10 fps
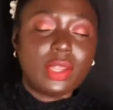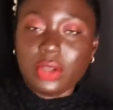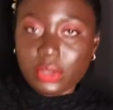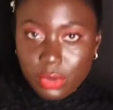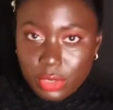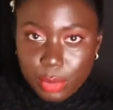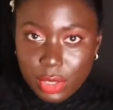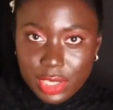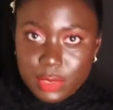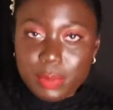Not all their
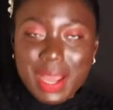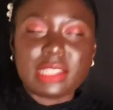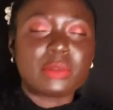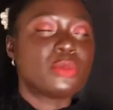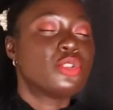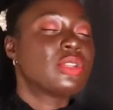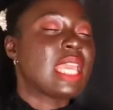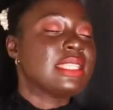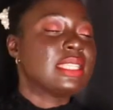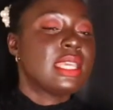belongings, but packed up some
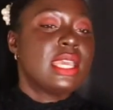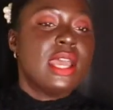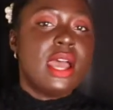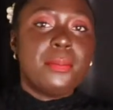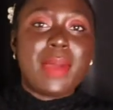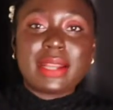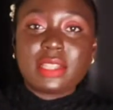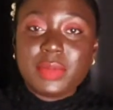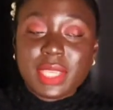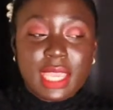suitcases,
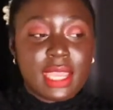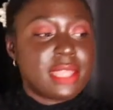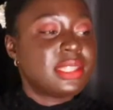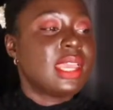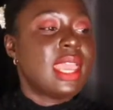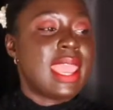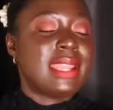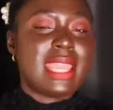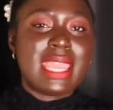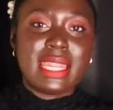packed up the kids.
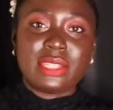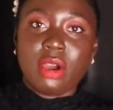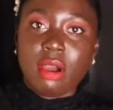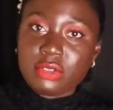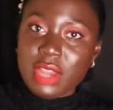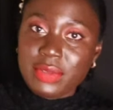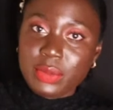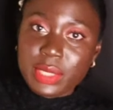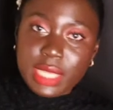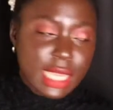And it is hard
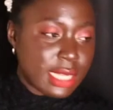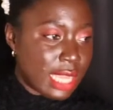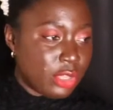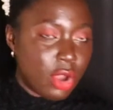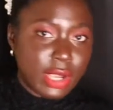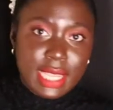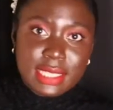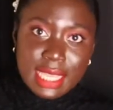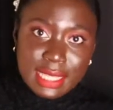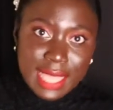traveling with a kid and young
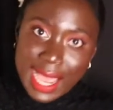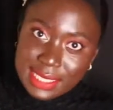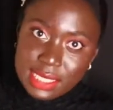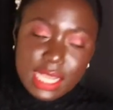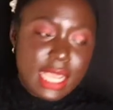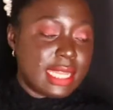kids at that.